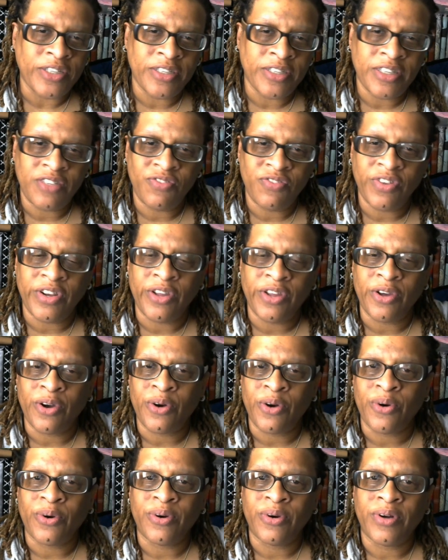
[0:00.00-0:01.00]
this
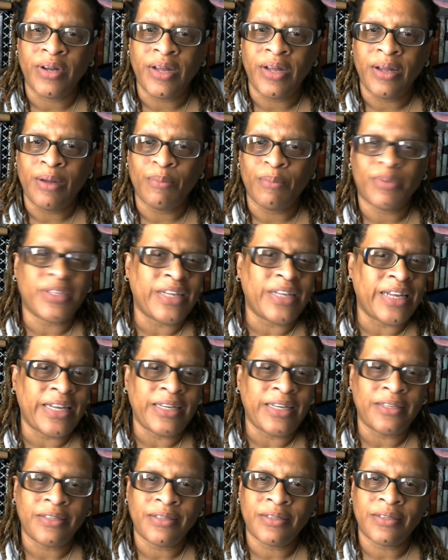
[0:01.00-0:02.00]
video.
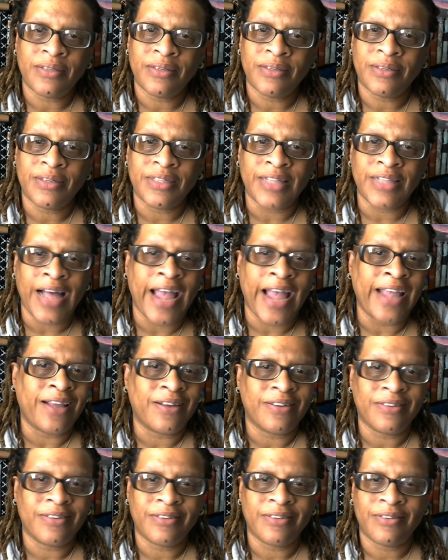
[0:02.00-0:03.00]
Please
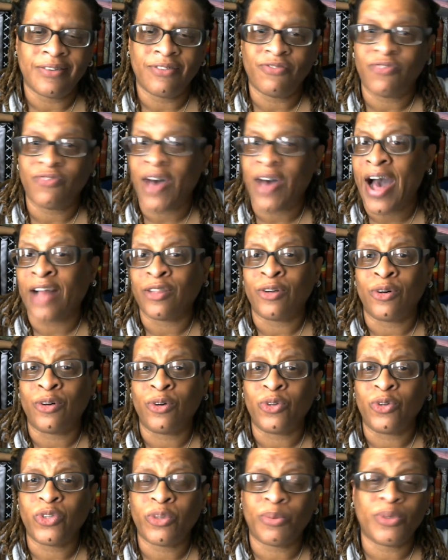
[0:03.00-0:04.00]
like,
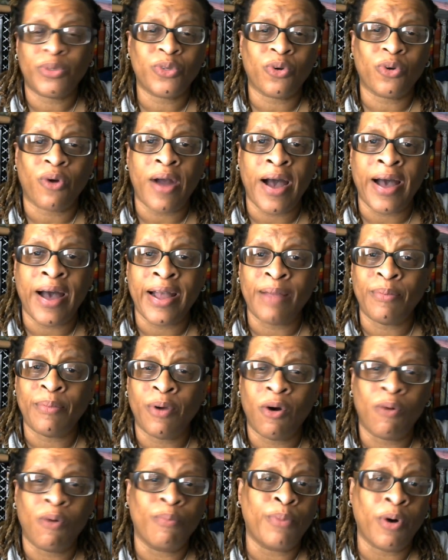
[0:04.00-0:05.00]
follow, subscribe
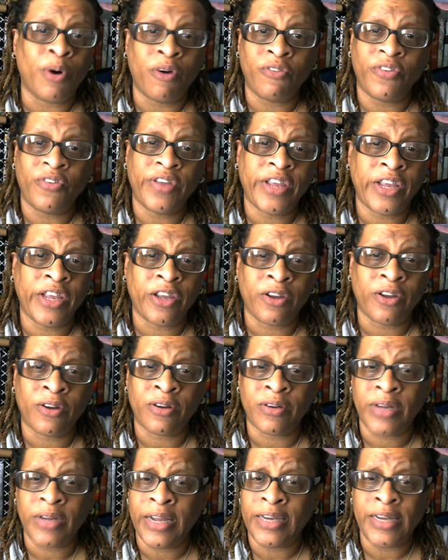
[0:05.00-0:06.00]
on both
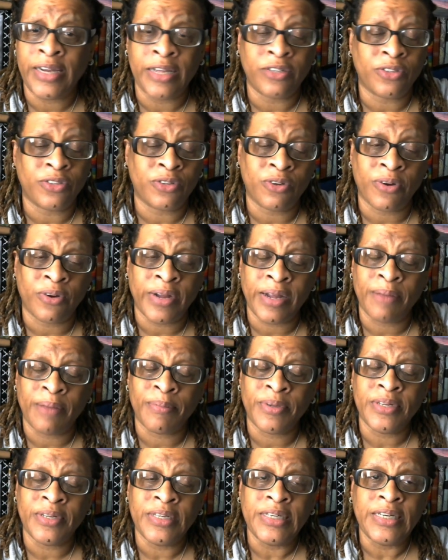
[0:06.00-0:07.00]
here and Instagram.
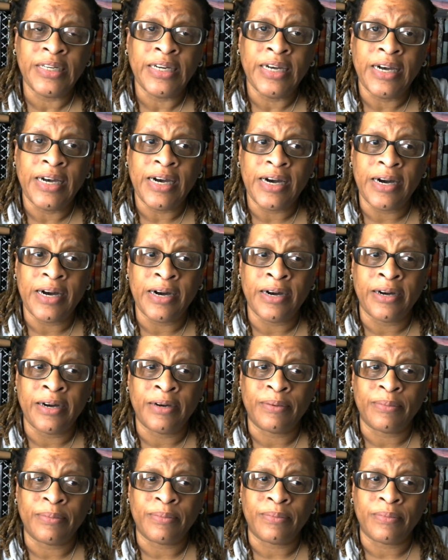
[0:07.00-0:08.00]

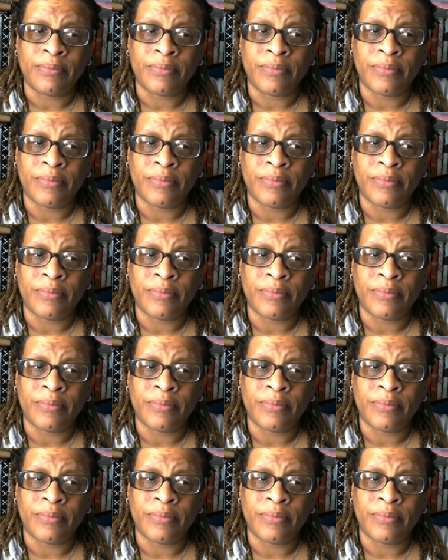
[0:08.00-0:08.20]
Um,